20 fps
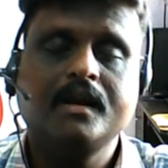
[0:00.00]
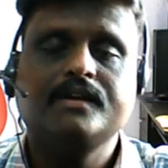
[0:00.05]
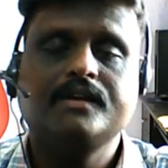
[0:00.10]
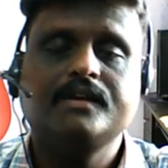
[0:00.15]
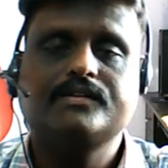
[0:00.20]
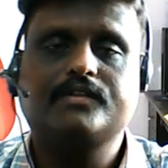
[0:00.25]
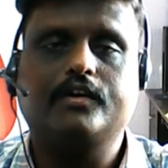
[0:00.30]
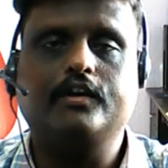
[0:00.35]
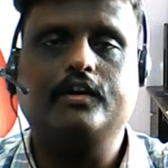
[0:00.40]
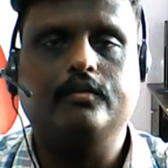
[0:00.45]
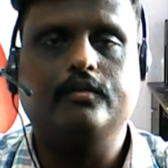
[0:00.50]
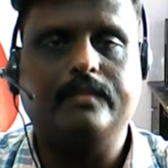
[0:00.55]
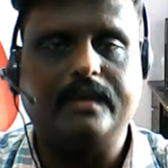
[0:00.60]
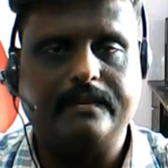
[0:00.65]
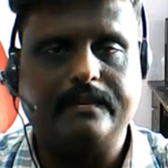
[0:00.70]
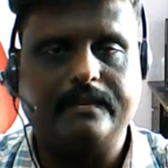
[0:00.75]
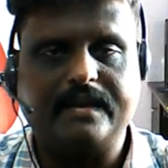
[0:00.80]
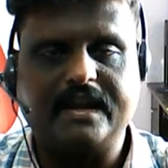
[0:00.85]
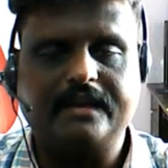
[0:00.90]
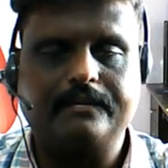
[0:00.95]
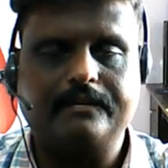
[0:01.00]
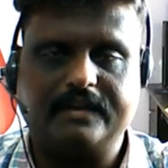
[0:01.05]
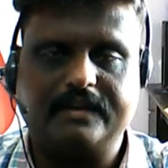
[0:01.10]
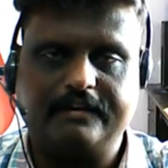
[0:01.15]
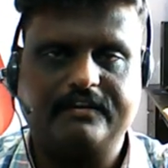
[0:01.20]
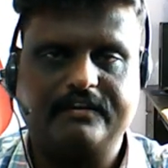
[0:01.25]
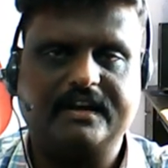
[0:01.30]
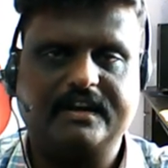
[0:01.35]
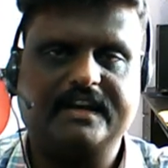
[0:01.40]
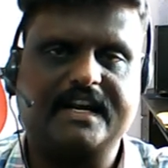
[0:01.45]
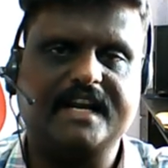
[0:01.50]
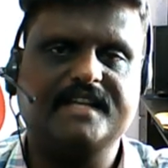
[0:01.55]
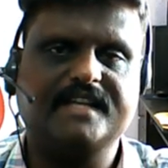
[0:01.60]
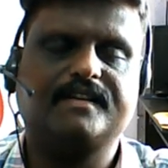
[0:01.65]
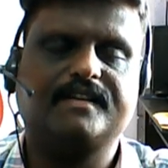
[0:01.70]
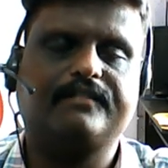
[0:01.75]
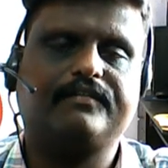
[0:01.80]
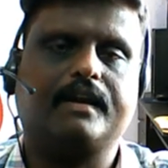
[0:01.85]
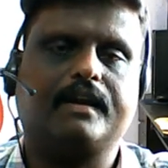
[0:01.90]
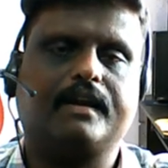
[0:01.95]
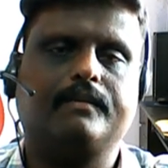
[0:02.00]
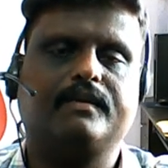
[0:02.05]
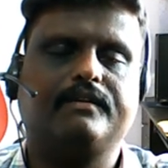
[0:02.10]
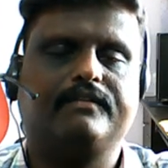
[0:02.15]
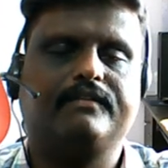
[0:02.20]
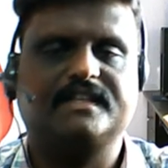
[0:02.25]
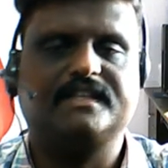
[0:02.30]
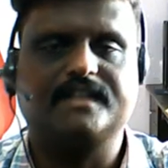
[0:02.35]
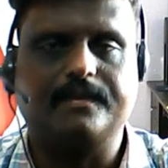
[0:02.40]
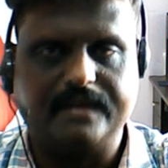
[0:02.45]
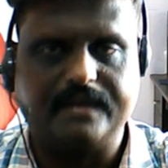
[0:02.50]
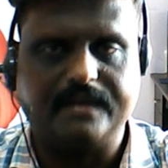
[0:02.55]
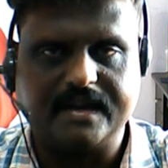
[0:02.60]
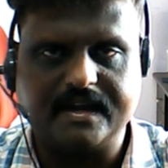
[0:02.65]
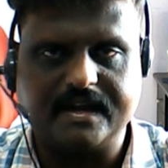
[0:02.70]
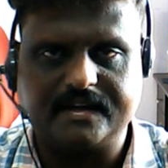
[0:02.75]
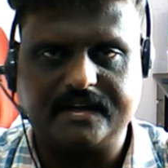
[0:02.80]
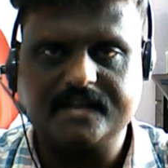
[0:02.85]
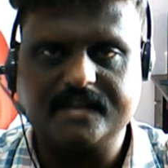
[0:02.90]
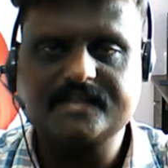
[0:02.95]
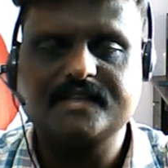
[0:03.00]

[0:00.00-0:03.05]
so you may make different kinds of table with some data.